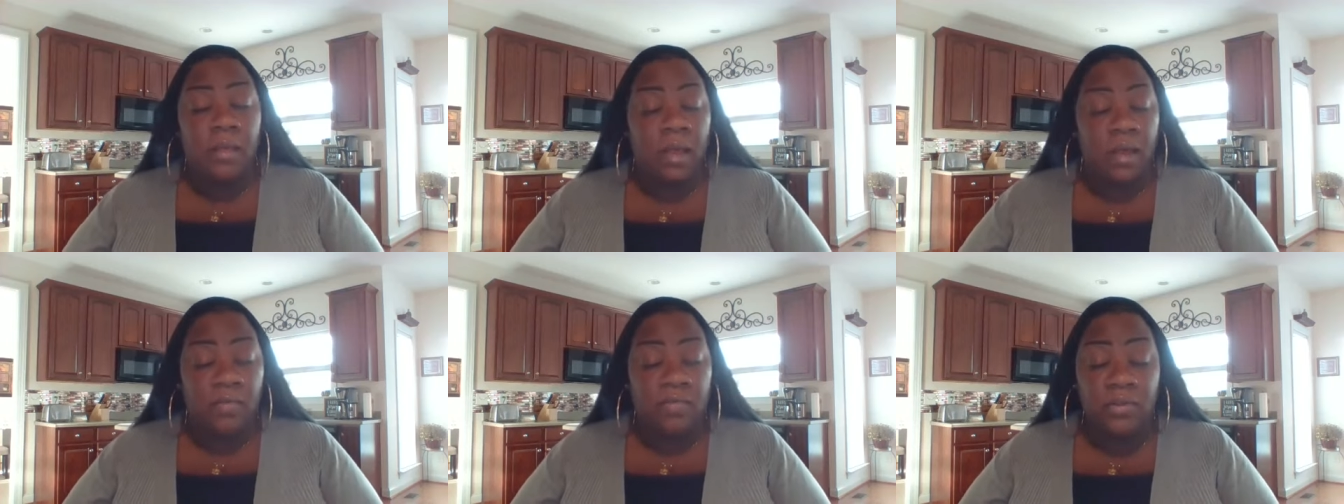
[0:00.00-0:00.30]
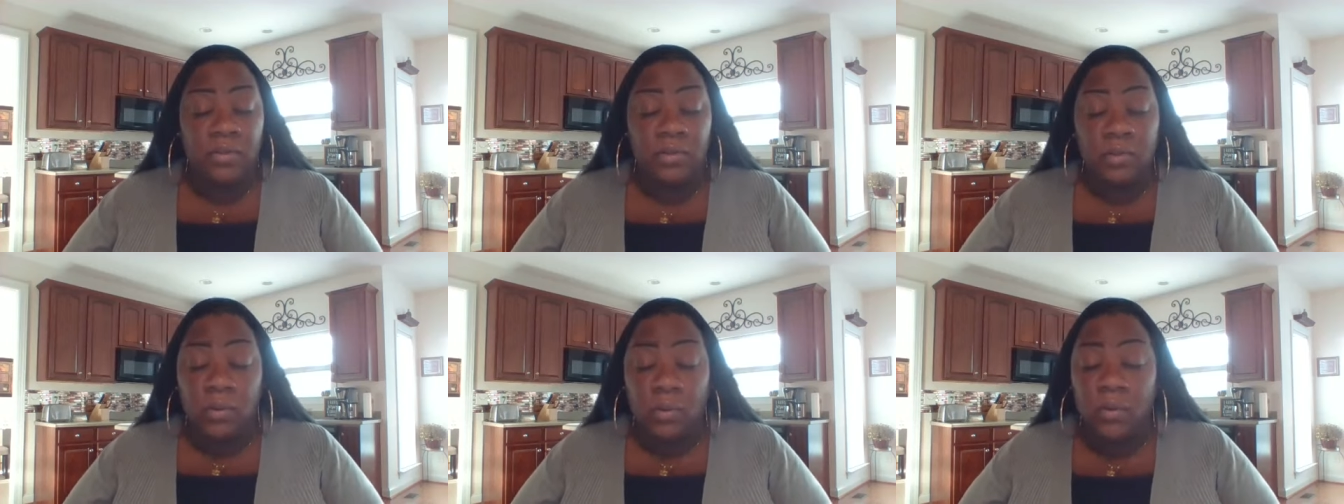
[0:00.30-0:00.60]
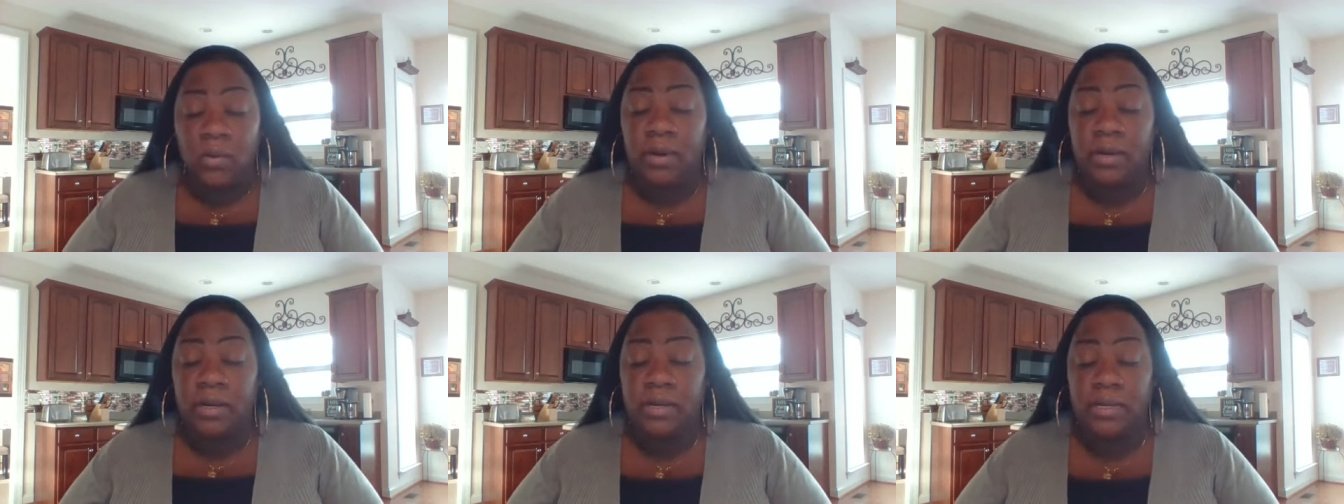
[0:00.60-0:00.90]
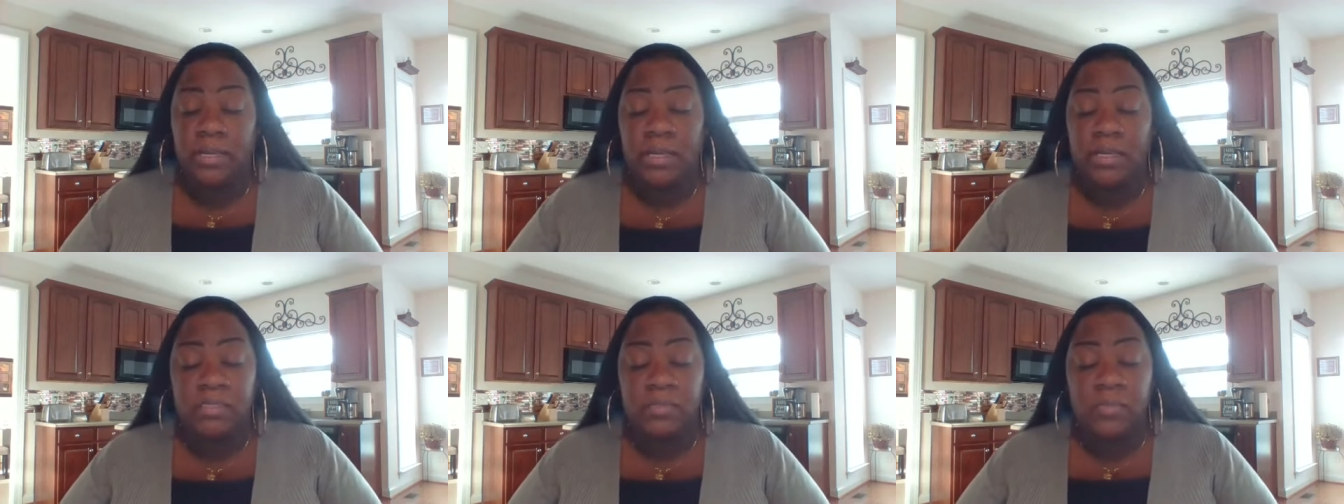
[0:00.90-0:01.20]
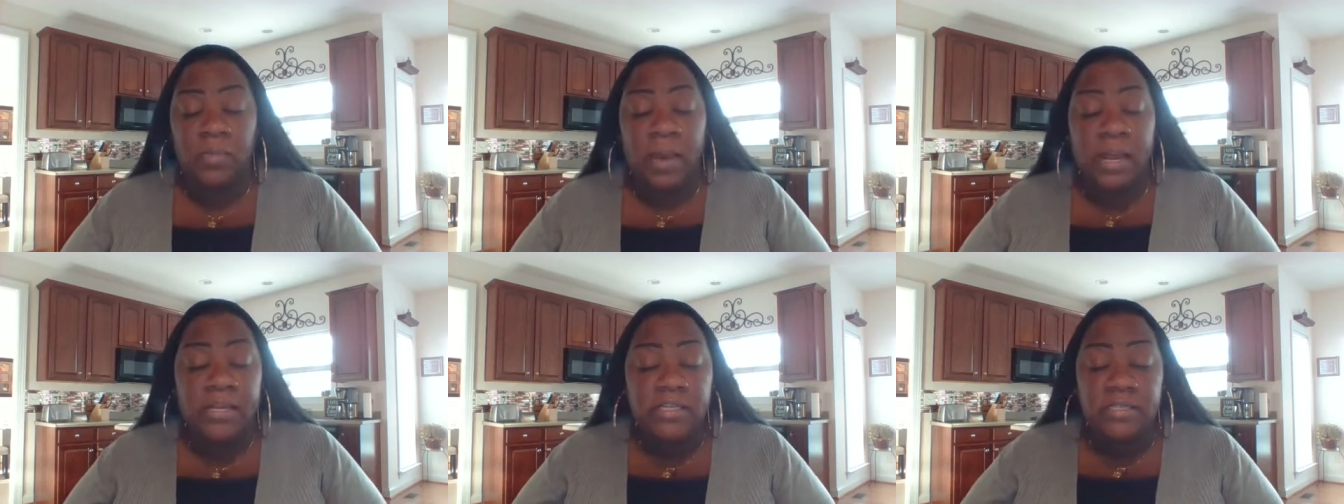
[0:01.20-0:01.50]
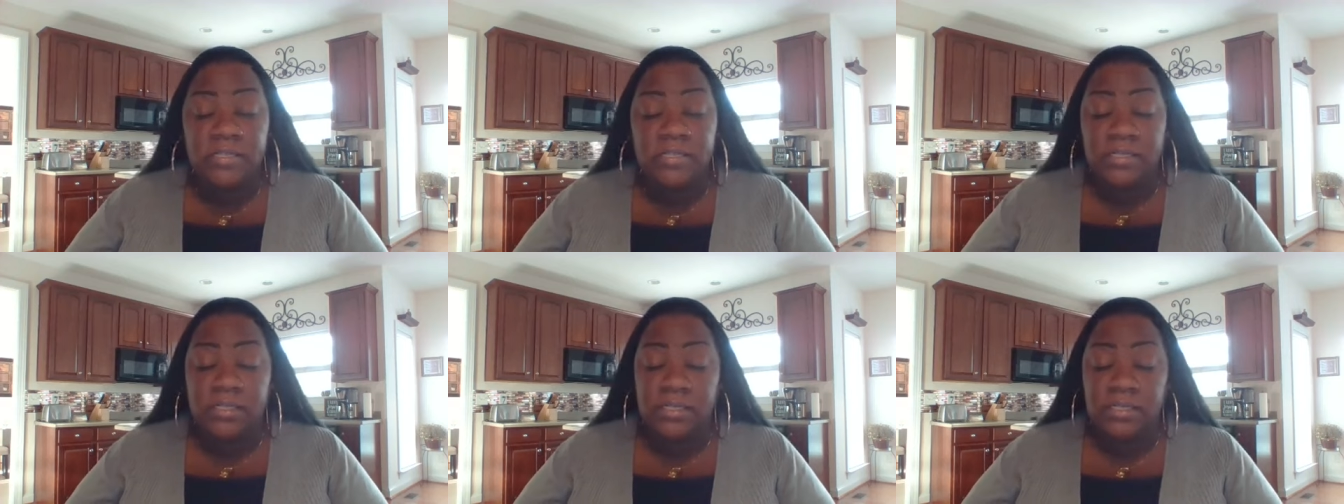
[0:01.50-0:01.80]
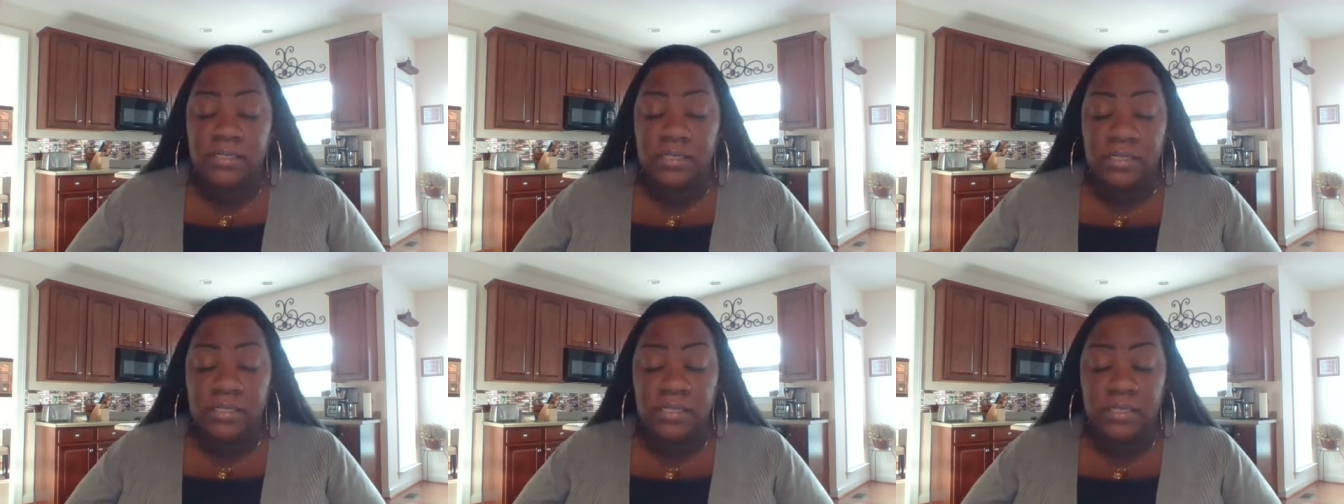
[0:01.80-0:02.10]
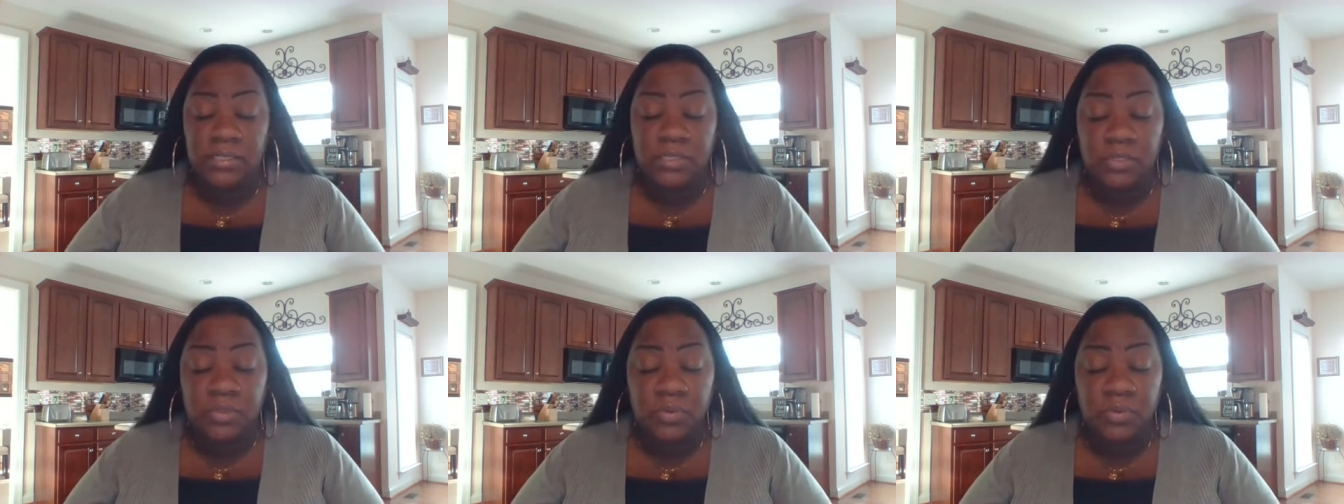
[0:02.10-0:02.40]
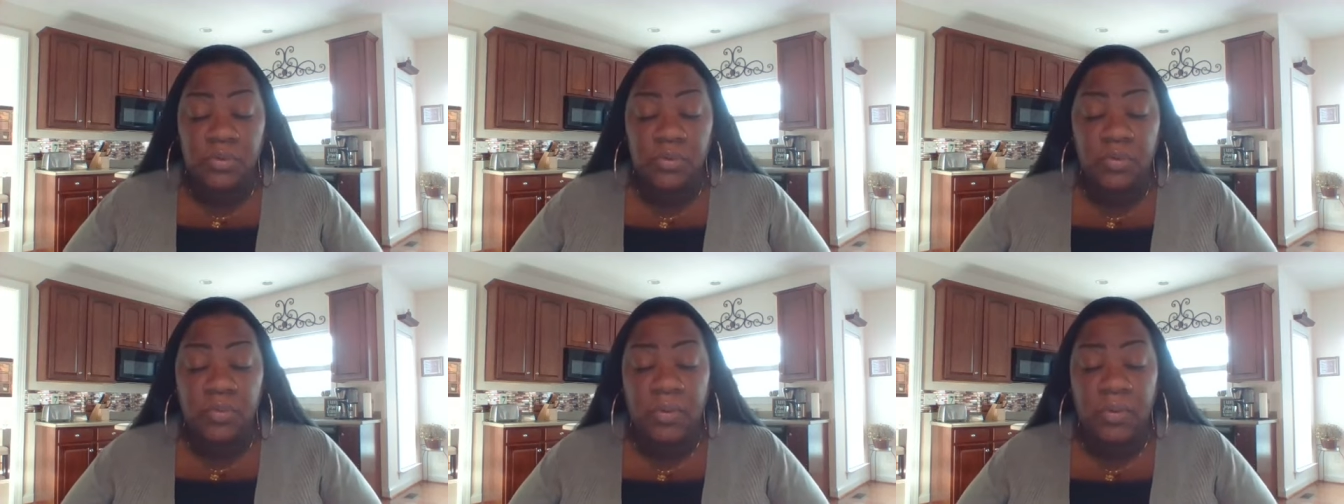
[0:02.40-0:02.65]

of the Lord, his righteousness and his truth